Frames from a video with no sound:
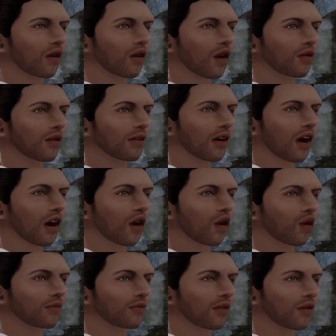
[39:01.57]
not married,
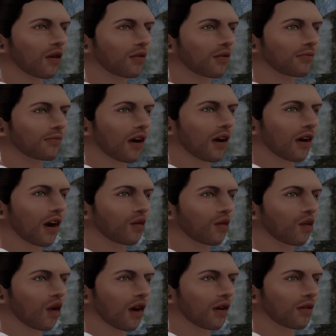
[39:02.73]
because
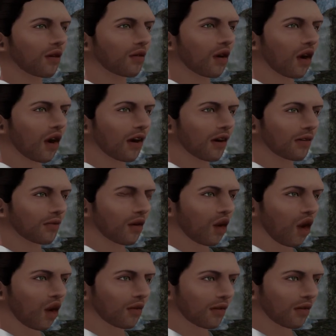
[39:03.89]
according with the
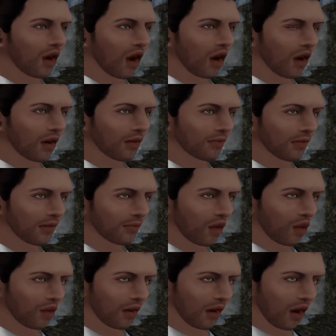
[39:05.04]
interviews and
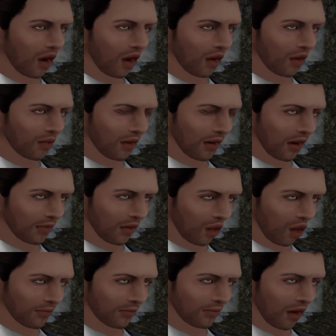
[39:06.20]
the wives,
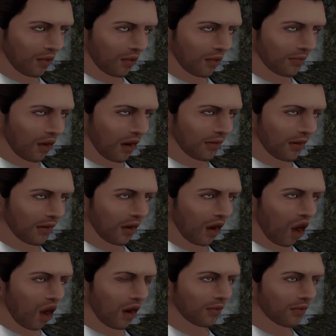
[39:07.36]
and it was
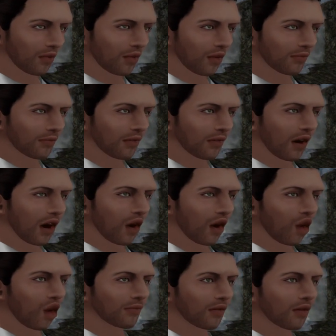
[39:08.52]
a
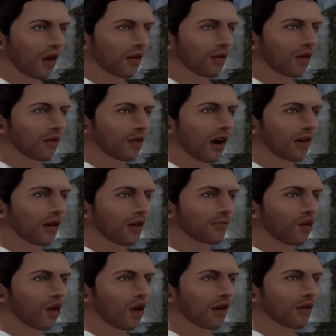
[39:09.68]
more strong
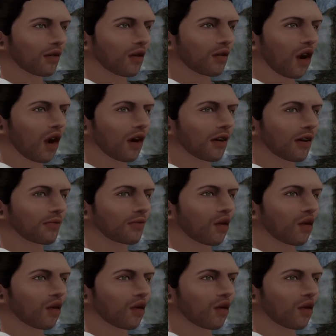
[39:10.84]
heterosexual